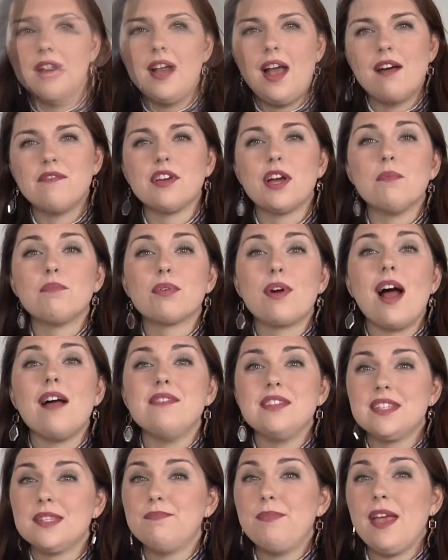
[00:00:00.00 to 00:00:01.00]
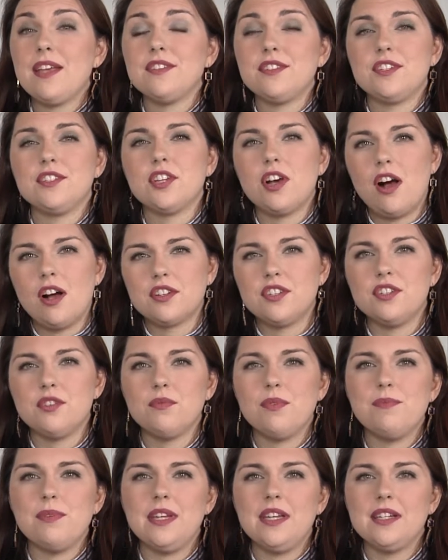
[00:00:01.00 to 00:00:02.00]
Having a private space to talk to the
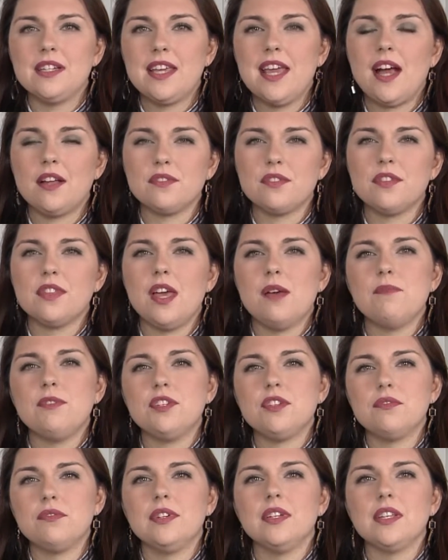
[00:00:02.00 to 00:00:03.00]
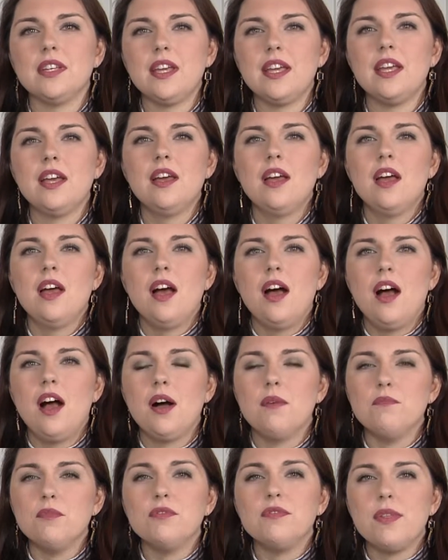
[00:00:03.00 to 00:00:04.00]
women and to counsel them and to really
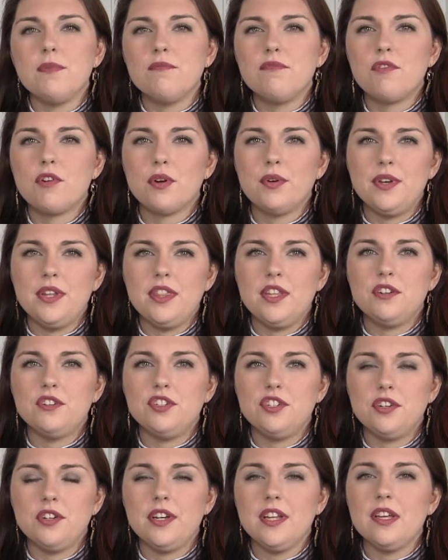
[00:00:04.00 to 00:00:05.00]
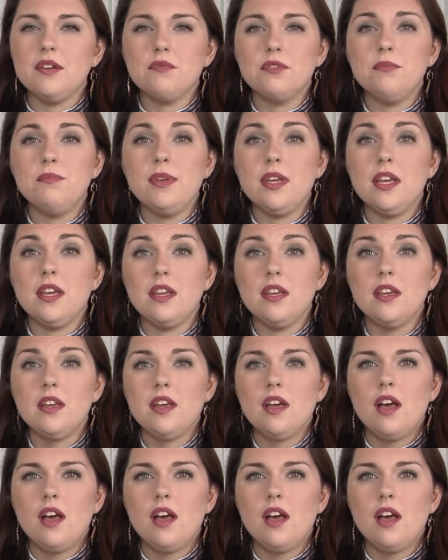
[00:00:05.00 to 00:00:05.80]
um, move them forward in their journey would be